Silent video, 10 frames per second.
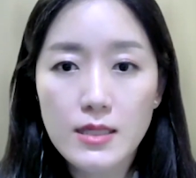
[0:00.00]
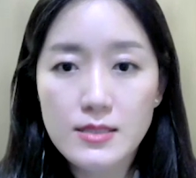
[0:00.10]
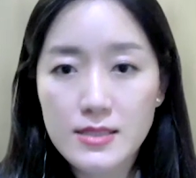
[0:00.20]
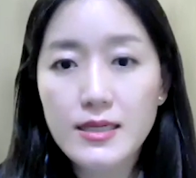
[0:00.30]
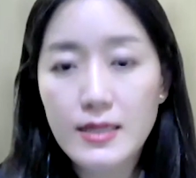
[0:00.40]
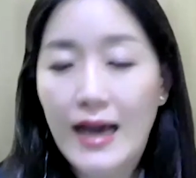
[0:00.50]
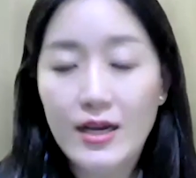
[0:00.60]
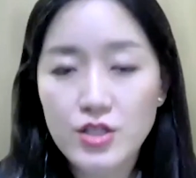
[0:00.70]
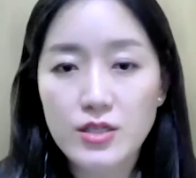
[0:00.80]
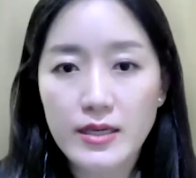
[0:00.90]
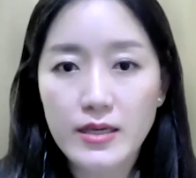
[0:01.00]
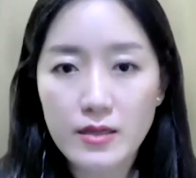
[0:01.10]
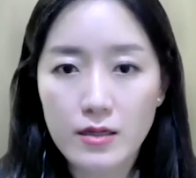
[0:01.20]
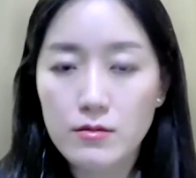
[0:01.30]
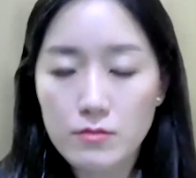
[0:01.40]
did it
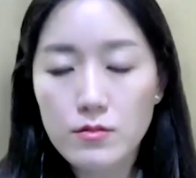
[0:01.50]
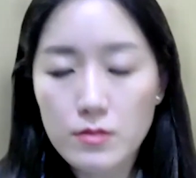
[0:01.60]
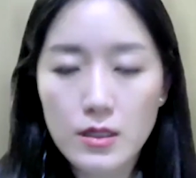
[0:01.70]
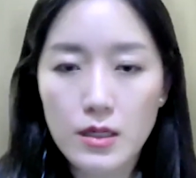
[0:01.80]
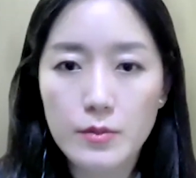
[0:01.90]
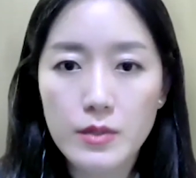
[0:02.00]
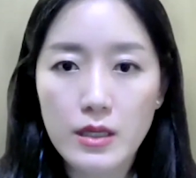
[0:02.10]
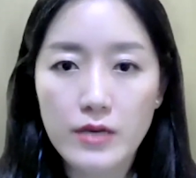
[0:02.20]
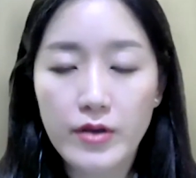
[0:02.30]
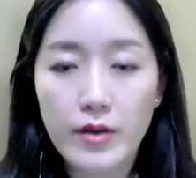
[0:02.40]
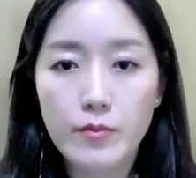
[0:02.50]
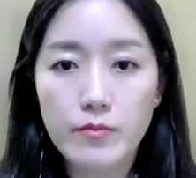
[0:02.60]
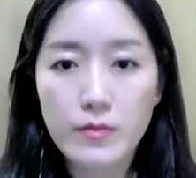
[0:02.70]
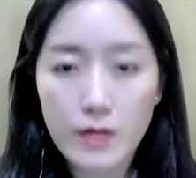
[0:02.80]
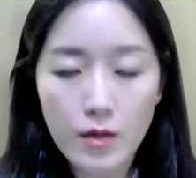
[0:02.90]
actually, give
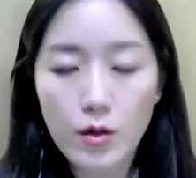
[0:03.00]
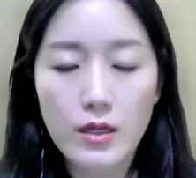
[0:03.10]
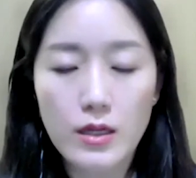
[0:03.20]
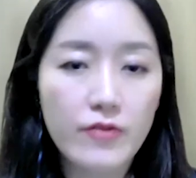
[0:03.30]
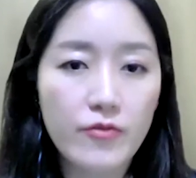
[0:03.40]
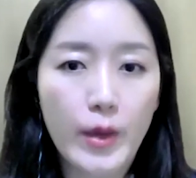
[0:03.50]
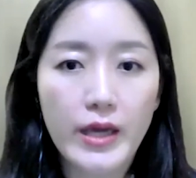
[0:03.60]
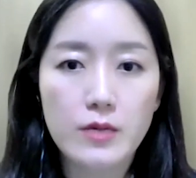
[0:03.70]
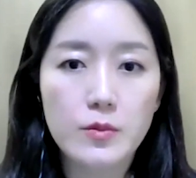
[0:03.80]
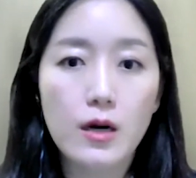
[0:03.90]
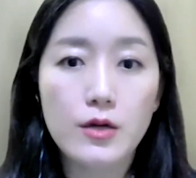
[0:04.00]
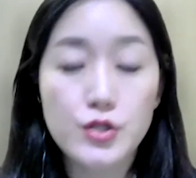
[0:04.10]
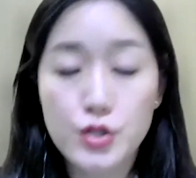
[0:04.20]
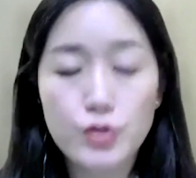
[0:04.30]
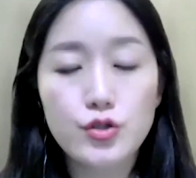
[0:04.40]
him enough wake-up call
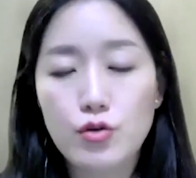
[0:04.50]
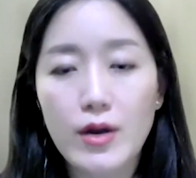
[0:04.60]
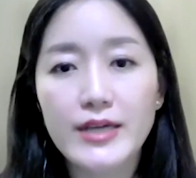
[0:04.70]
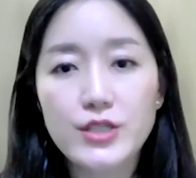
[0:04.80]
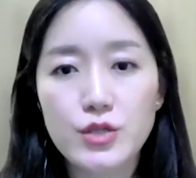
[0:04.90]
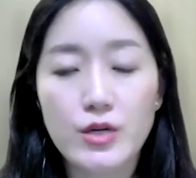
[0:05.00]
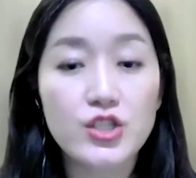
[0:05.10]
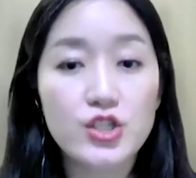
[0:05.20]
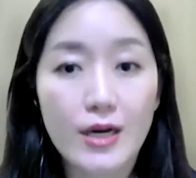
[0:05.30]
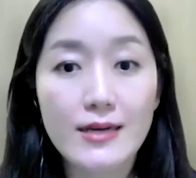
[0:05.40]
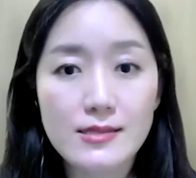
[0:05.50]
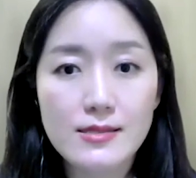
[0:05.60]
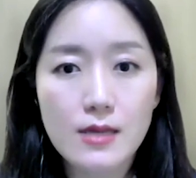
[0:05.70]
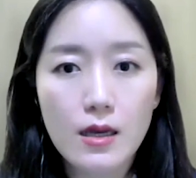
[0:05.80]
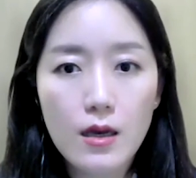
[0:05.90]
to try to
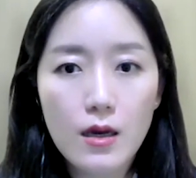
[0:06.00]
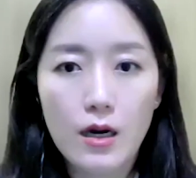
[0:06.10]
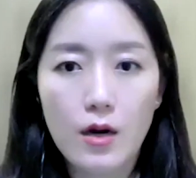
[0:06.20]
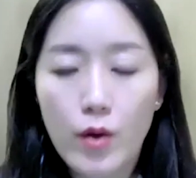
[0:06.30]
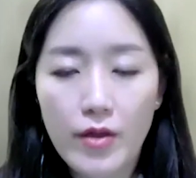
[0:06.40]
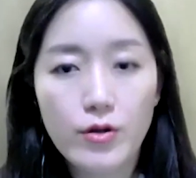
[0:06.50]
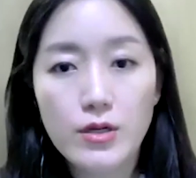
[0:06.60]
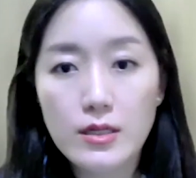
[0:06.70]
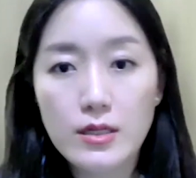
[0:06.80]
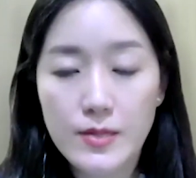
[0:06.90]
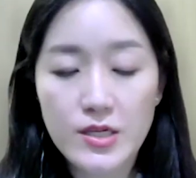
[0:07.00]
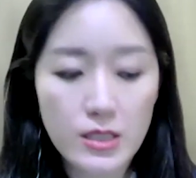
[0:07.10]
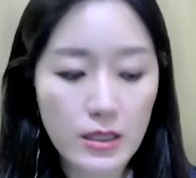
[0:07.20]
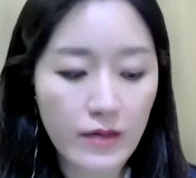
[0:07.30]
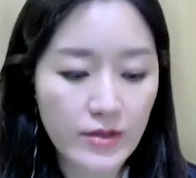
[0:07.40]
adjust, whether,
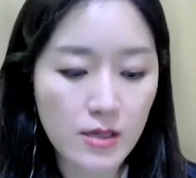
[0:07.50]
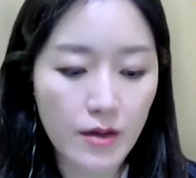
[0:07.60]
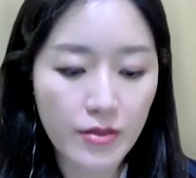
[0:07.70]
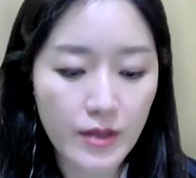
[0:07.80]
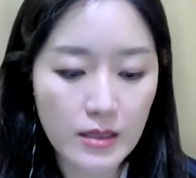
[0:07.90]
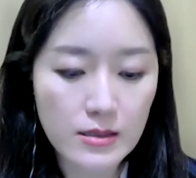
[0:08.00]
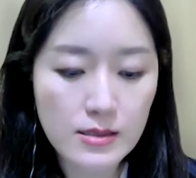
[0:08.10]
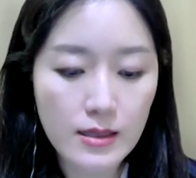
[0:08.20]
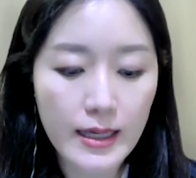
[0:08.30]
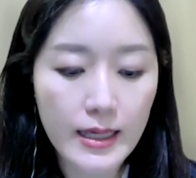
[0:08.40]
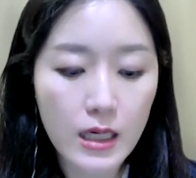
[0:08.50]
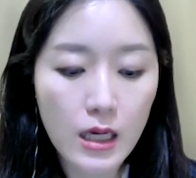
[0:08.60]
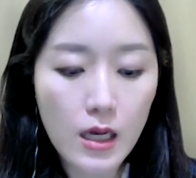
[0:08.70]
especially if it's on things like,